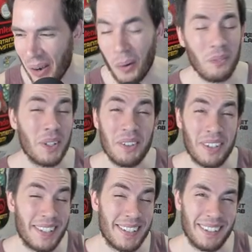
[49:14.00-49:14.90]
hopefully you
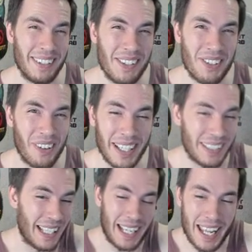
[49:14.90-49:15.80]
can still enjoy
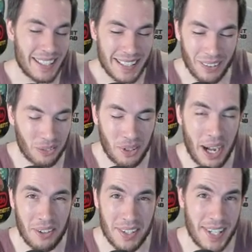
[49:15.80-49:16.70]
it. Like, it's still
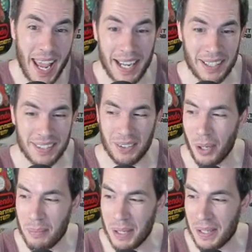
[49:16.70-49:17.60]
rare as heck. So,
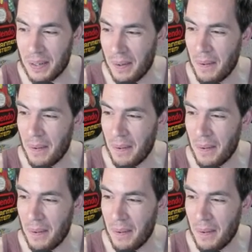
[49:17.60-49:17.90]
I mean,